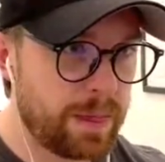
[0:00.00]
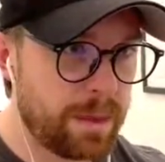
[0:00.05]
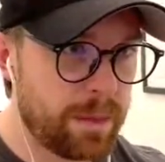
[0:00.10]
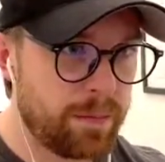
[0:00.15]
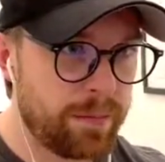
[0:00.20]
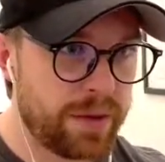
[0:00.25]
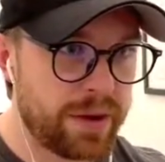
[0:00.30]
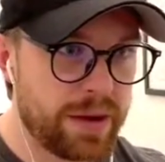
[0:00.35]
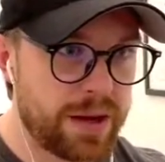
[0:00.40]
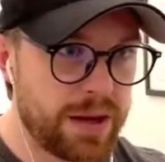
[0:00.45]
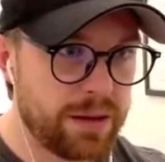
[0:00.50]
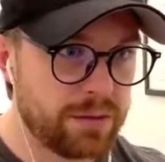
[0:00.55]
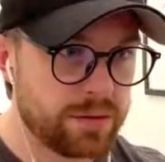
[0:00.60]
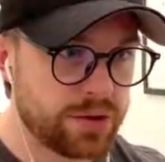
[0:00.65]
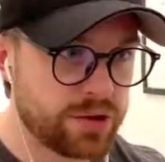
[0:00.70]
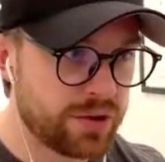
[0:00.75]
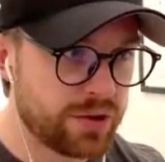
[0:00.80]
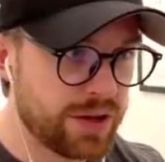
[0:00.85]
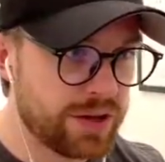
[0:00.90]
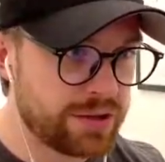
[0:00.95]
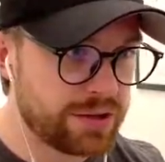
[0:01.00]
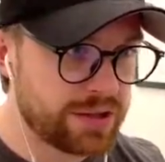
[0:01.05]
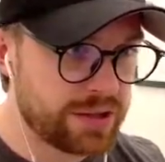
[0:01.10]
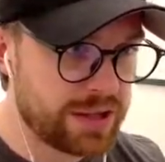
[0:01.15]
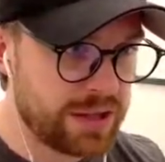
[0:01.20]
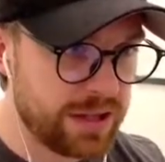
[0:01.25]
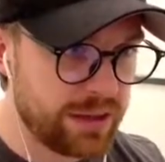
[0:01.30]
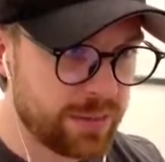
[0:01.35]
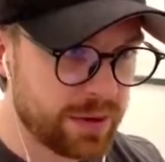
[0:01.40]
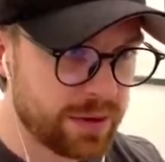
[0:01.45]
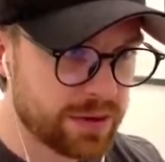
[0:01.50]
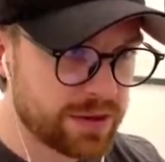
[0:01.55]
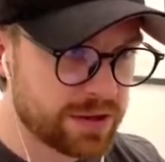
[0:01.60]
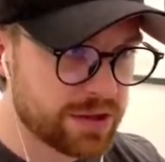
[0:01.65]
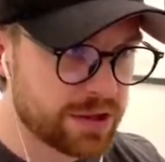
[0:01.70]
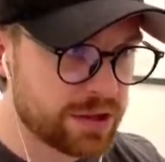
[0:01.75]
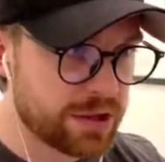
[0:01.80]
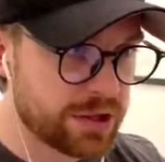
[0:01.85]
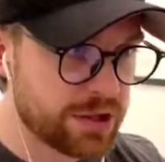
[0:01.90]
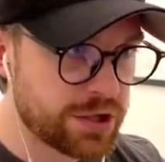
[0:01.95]
But I will try to keep on
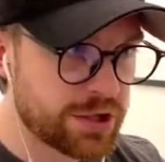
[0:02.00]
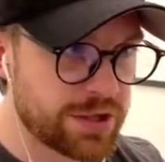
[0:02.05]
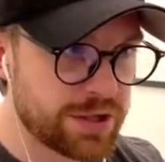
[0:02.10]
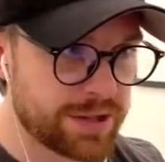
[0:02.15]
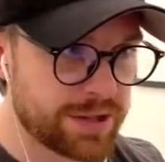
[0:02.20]
scourging.